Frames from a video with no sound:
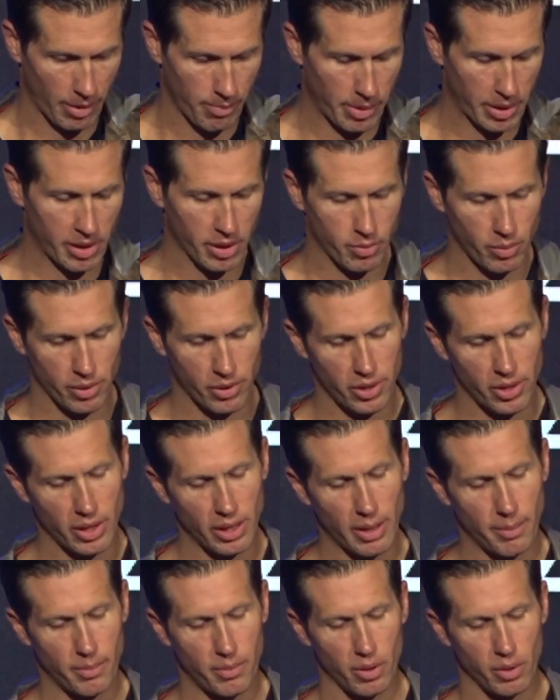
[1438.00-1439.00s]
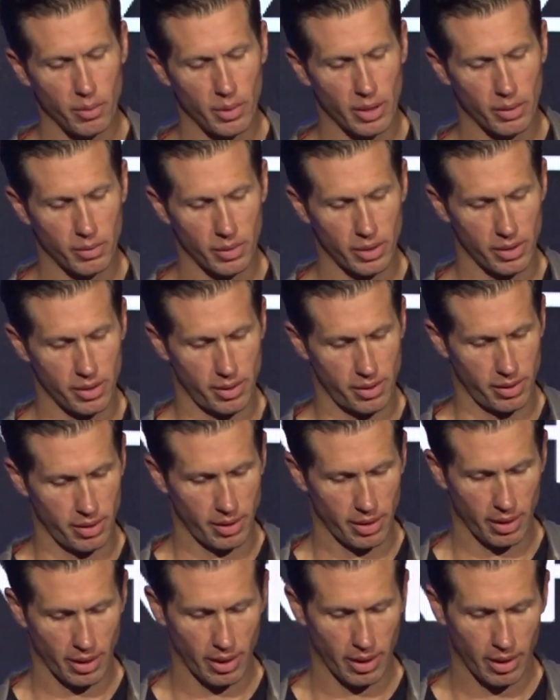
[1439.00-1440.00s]
Because what she ended up doing was
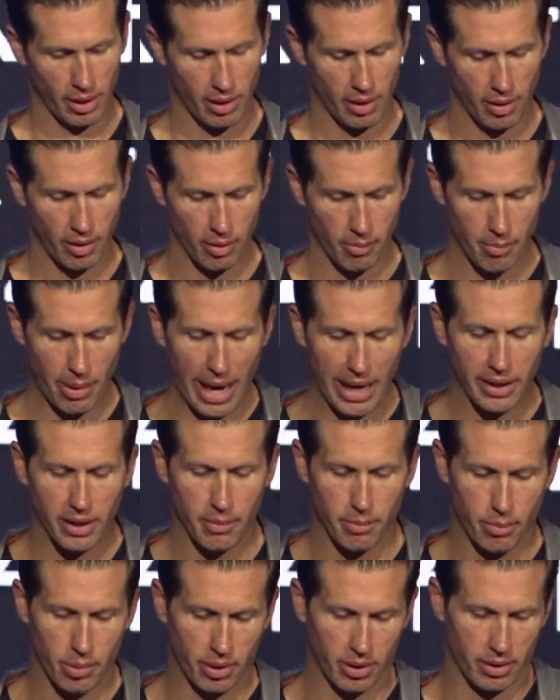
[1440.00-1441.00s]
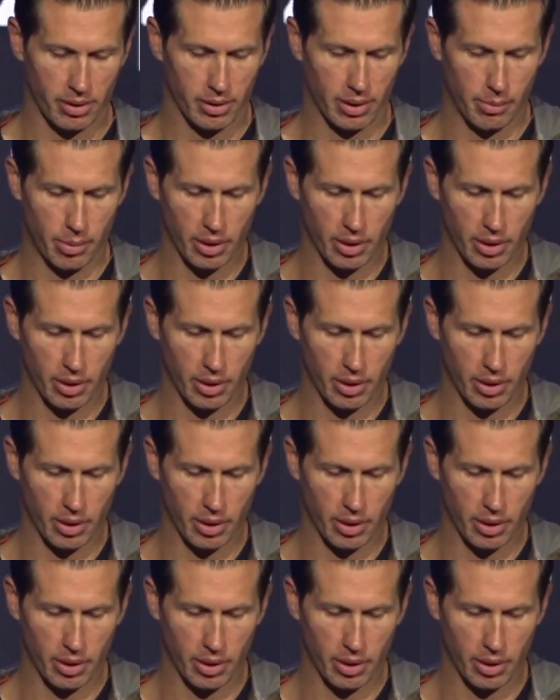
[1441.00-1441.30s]
back in book, the